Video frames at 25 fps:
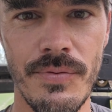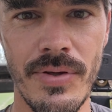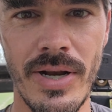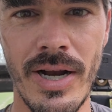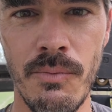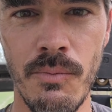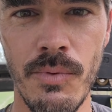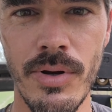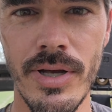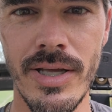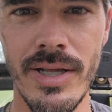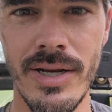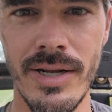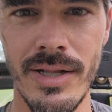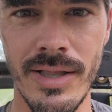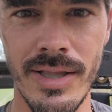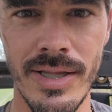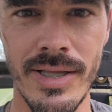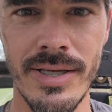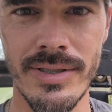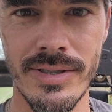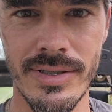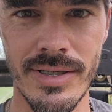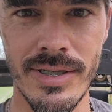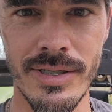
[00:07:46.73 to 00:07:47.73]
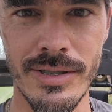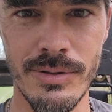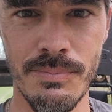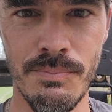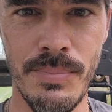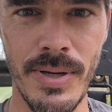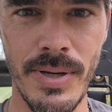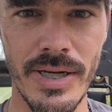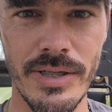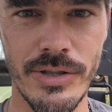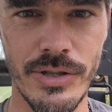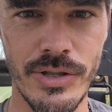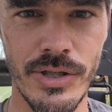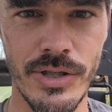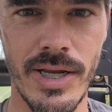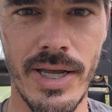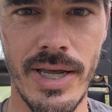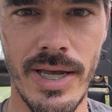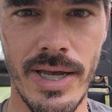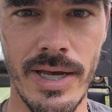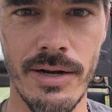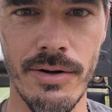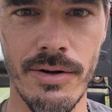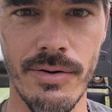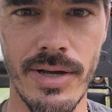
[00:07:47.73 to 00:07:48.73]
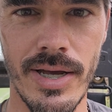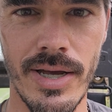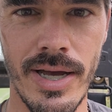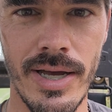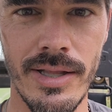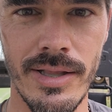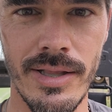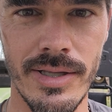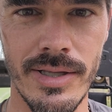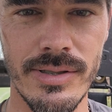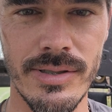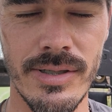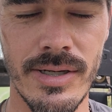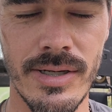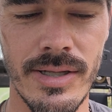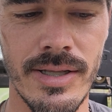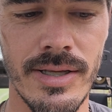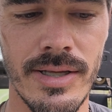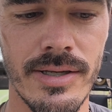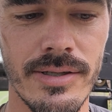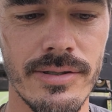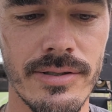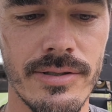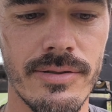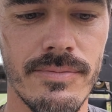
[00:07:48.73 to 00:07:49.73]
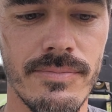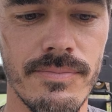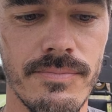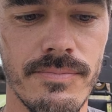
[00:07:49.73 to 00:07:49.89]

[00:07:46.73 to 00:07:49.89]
and I want you to listen as best you can, okay? Listen to this.